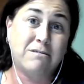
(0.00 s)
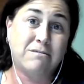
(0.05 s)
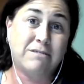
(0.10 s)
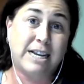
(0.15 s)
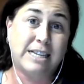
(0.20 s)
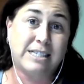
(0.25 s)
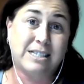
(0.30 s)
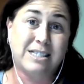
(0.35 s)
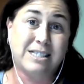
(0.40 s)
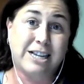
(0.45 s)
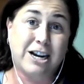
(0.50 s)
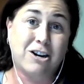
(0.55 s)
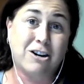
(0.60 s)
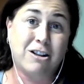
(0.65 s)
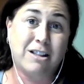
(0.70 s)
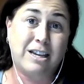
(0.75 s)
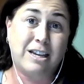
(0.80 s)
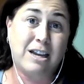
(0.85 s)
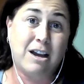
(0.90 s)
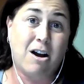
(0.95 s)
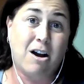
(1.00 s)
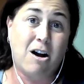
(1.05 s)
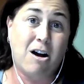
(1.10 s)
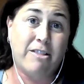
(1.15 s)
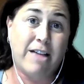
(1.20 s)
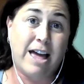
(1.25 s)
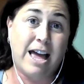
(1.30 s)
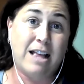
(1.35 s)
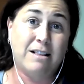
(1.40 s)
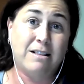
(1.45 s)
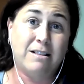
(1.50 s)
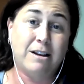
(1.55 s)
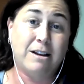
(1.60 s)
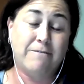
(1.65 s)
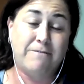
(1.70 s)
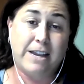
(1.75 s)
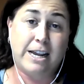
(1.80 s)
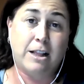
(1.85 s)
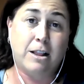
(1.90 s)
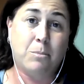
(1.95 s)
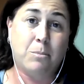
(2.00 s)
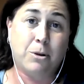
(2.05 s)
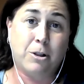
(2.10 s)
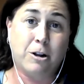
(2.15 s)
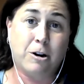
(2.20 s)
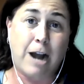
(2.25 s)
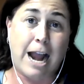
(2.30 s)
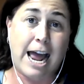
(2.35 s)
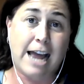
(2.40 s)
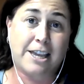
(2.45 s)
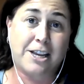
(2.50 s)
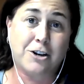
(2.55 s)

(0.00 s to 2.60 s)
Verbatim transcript: necessarily all that available or